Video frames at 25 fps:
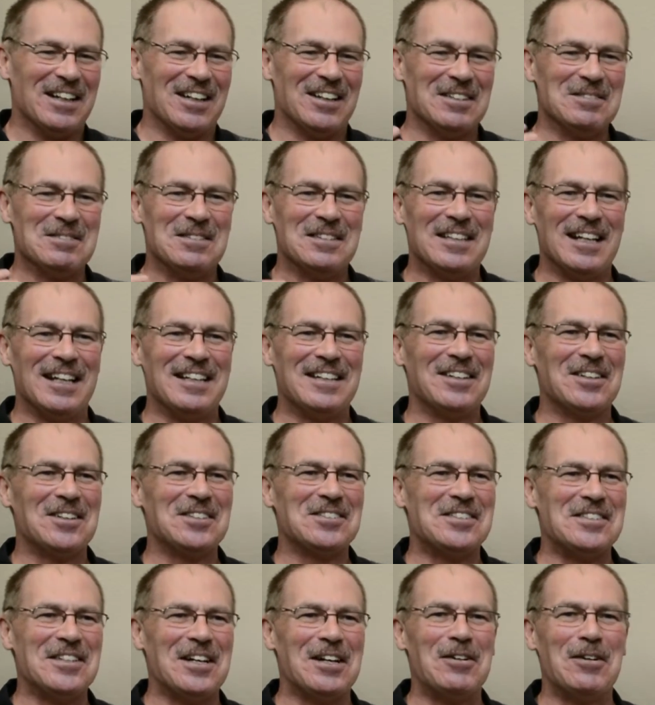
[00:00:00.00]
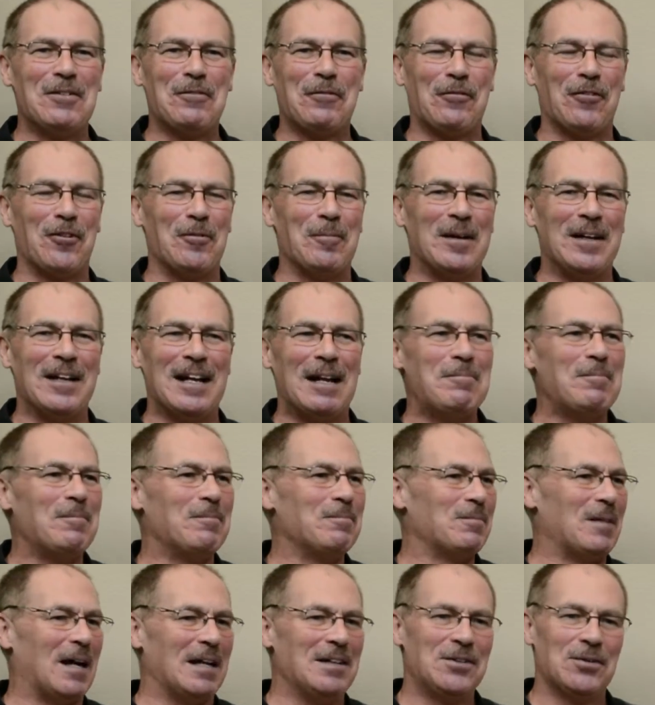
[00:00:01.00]
You know, Danielle's yelling for me, and
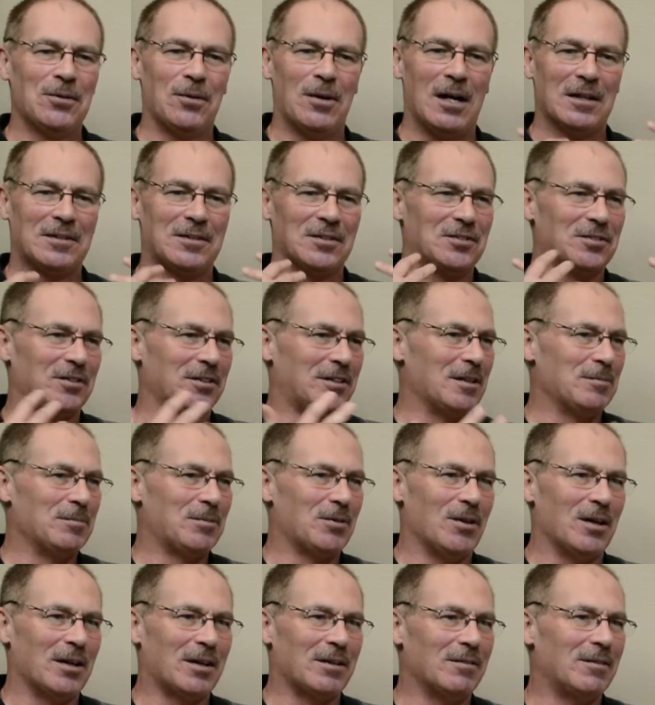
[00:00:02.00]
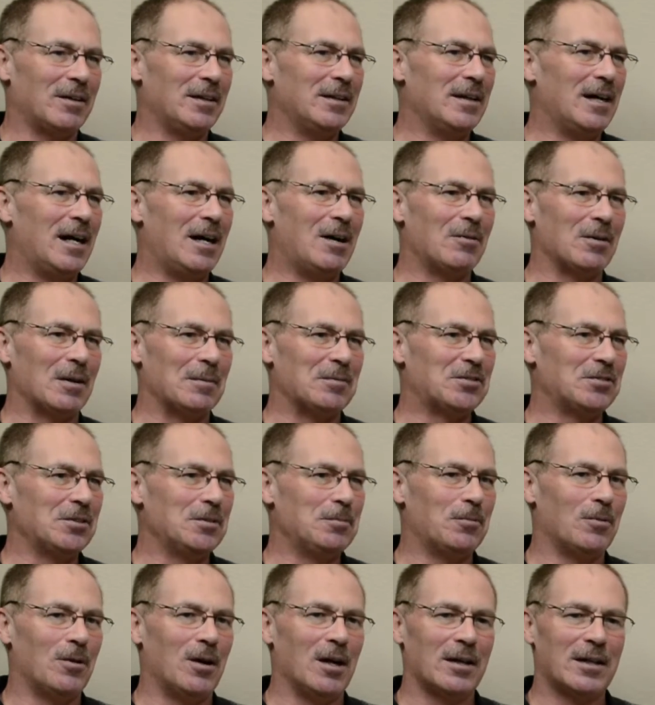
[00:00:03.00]
I talk just like I'm talking right now when I'm
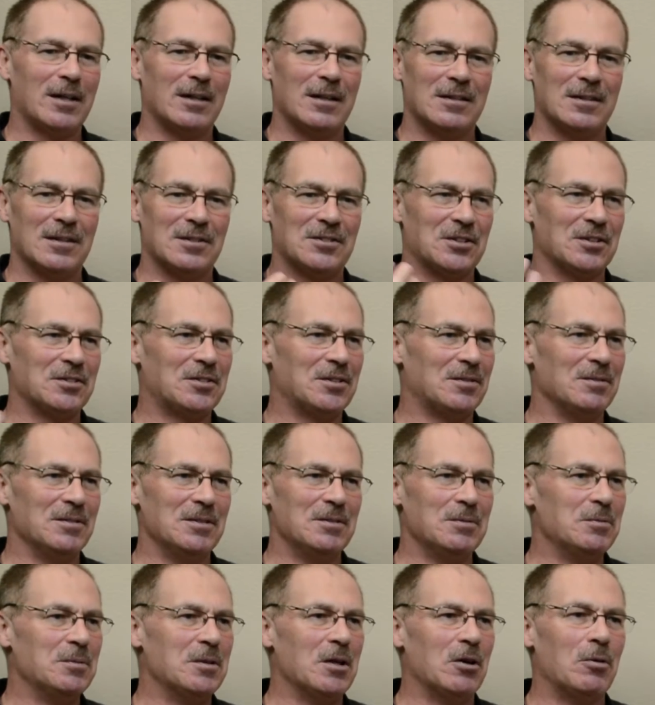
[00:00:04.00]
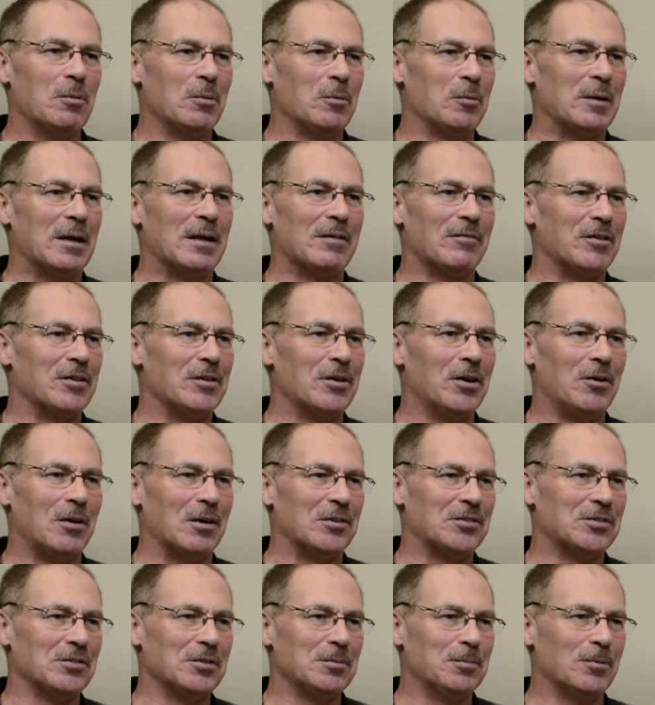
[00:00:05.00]
sleepwalking. It's just, no one would ever
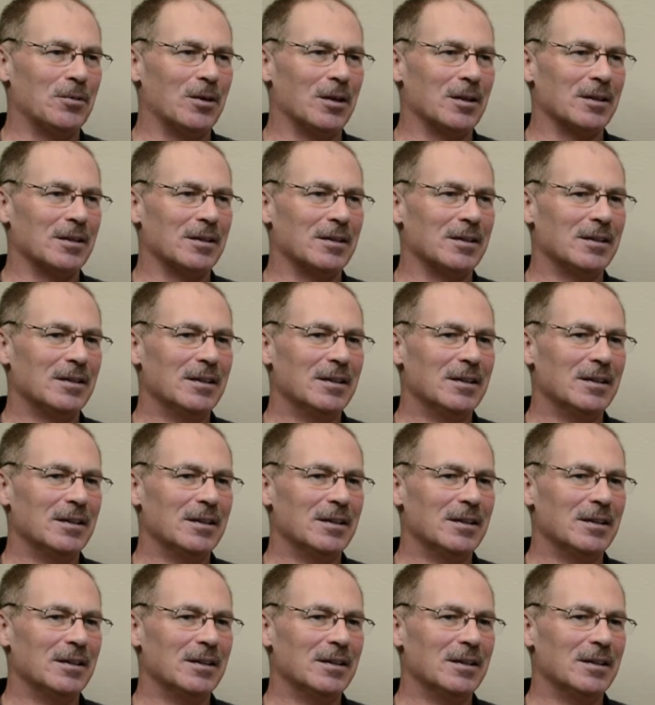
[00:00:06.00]
know I'm sleepwalking.